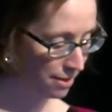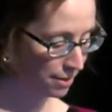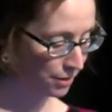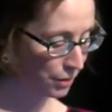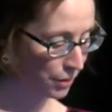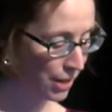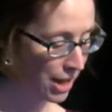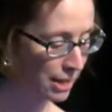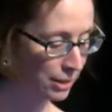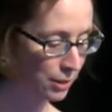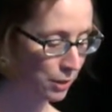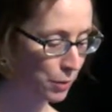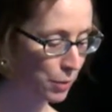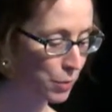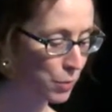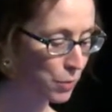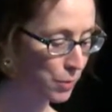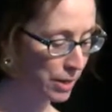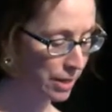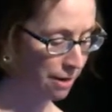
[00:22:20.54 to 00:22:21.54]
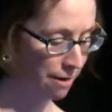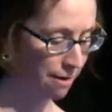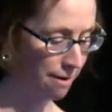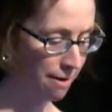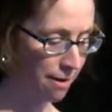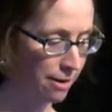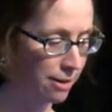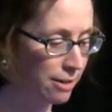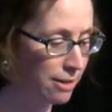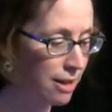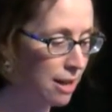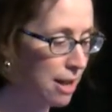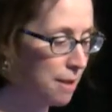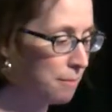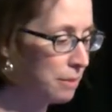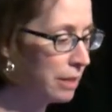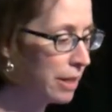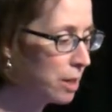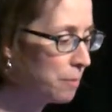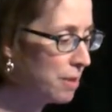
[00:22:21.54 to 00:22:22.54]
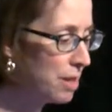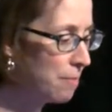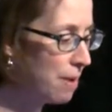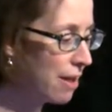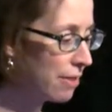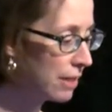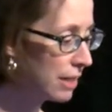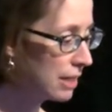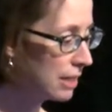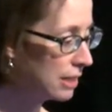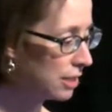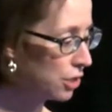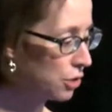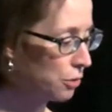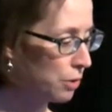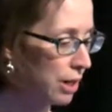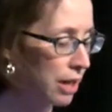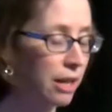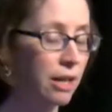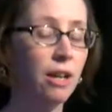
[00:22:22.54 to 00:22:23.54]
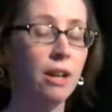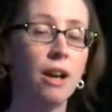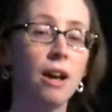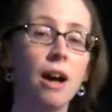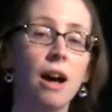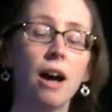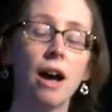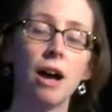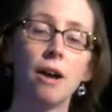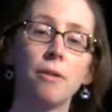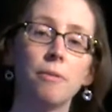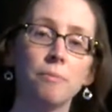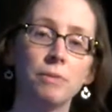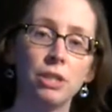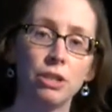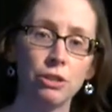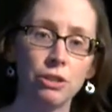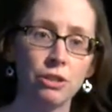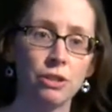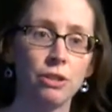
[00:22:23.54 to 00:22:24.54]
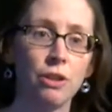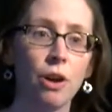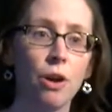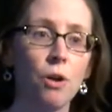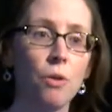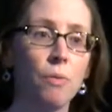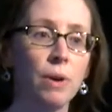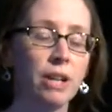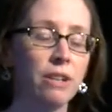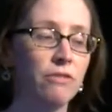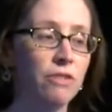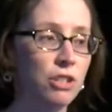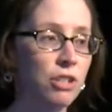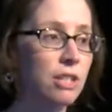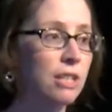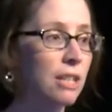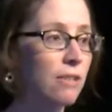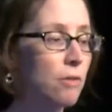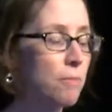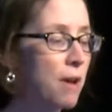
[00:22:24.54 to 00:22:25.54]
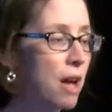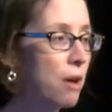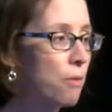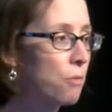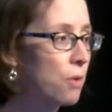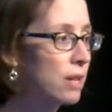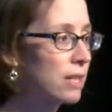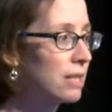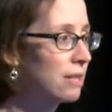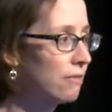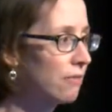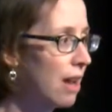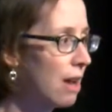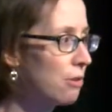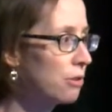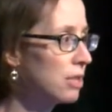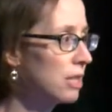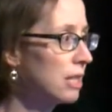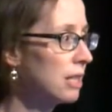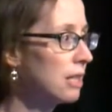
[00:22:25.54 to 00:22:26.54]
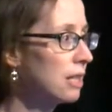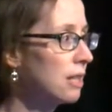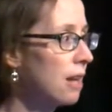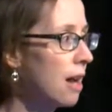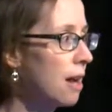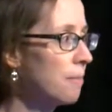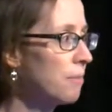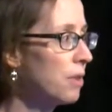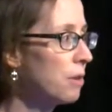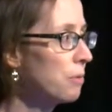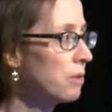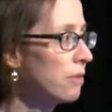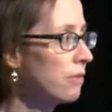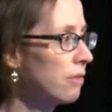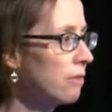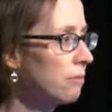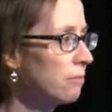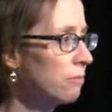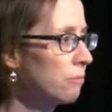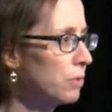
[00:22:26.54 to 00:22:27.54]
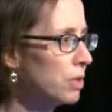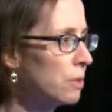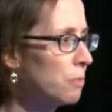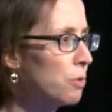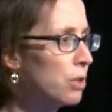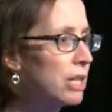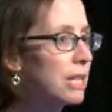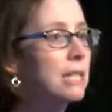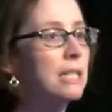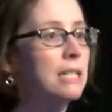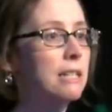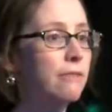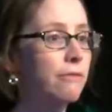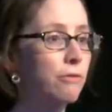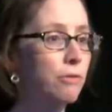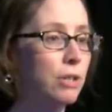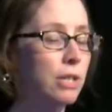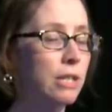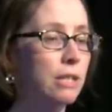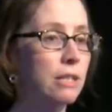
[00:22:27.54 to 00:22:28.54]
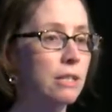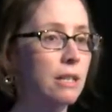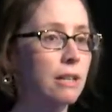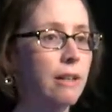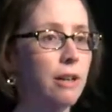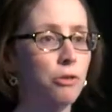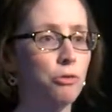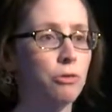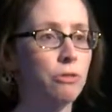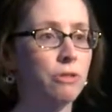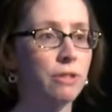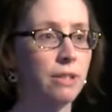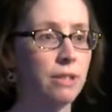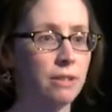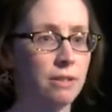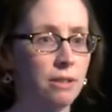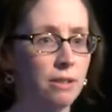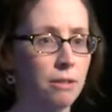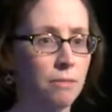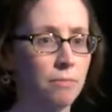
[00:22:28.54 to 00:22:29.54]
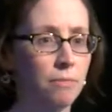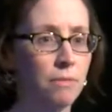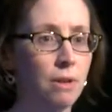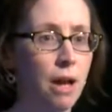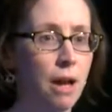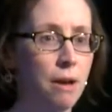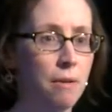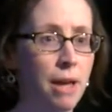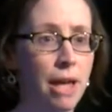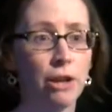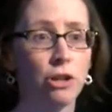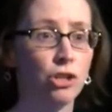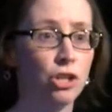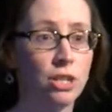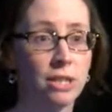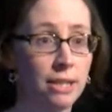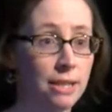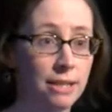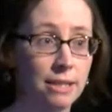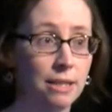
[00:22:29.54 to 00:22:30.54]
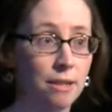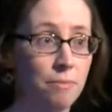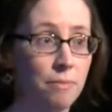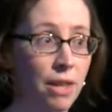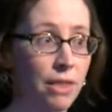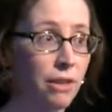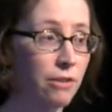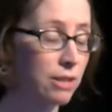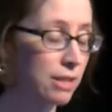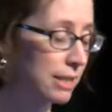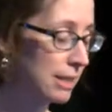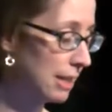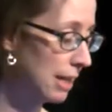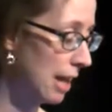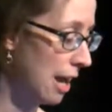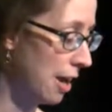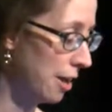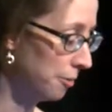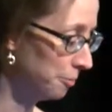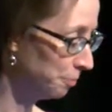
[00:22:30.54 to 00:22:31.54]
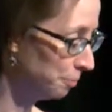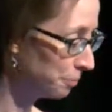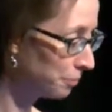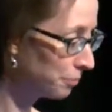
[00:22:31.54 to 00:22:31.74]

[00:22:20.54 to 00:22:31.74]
So that's who we are. Um, a little bit about the history. Um, years ago, when Efficiency Vermont was founded, um, there were, was a pretty different electrical system, uh, energy system than there is today.